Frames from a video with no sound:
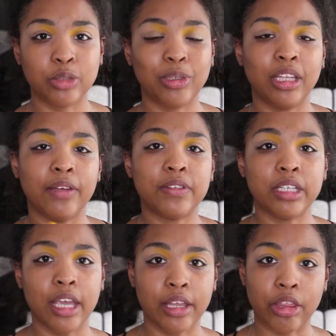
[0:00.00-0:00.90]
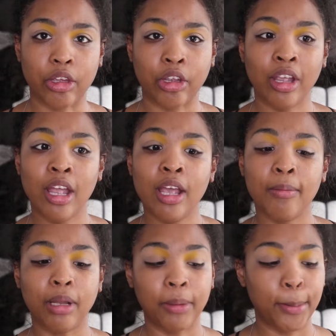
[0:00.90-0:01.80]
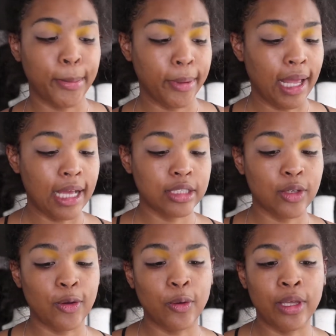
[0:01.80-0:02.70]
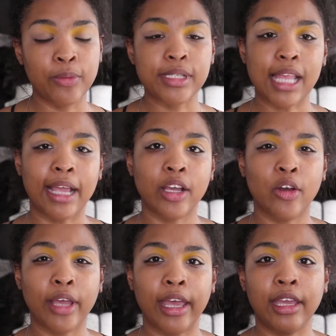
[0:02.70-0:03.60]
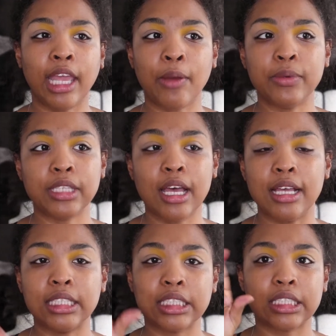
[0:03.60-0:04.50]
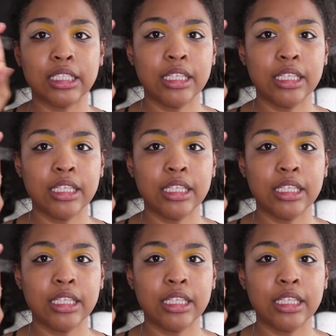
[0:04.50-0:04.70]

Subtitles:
We lived together, blah, blah, blah, blah, blah. So it was like, okay, it was us.